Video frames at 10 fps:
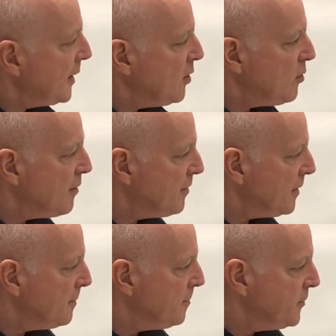I go over.
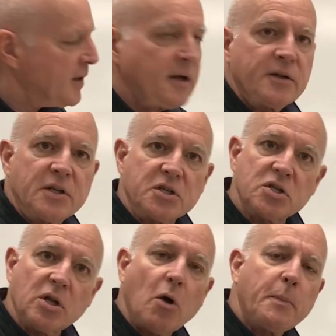The
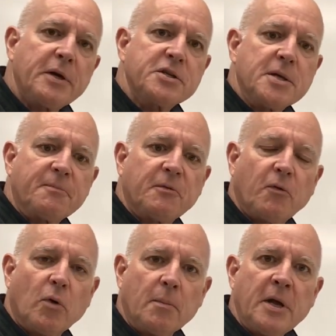slope-intercept
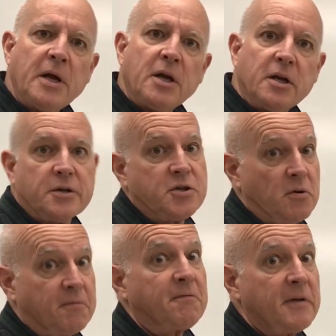form is
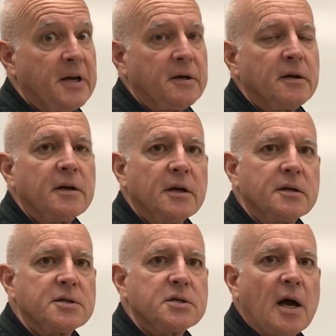your friend
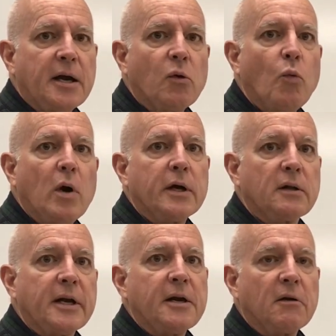in deciding what a
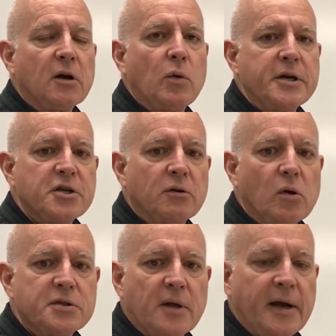linear equation
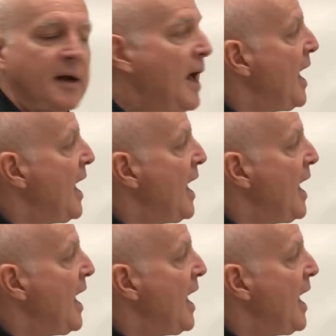looks like.